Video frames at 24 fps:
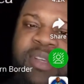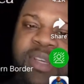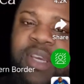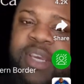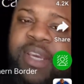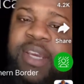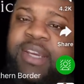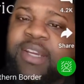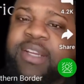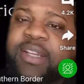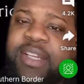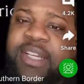
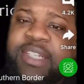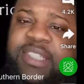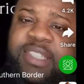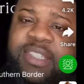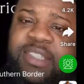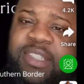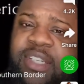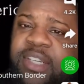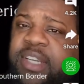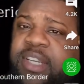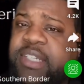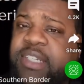Listen to
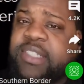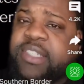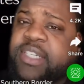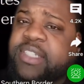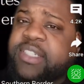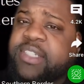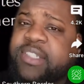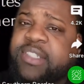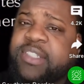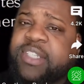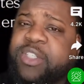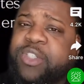this. This is
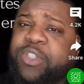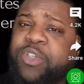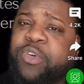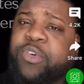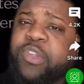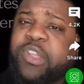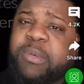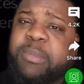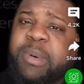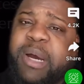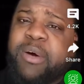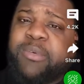the truth
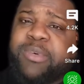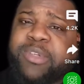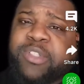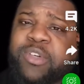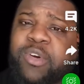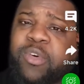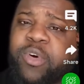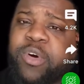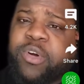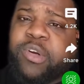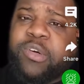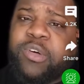about what's going
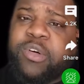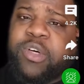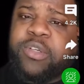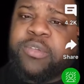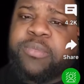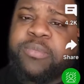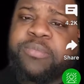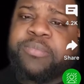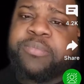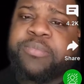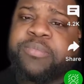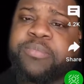
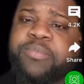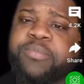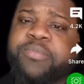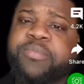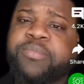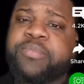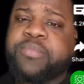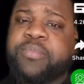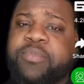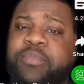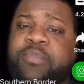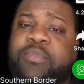
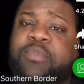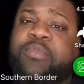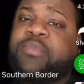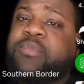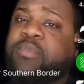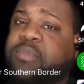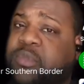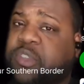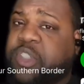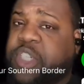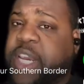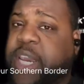on.
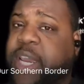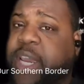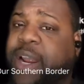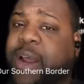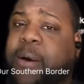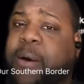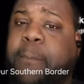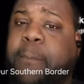Check it out.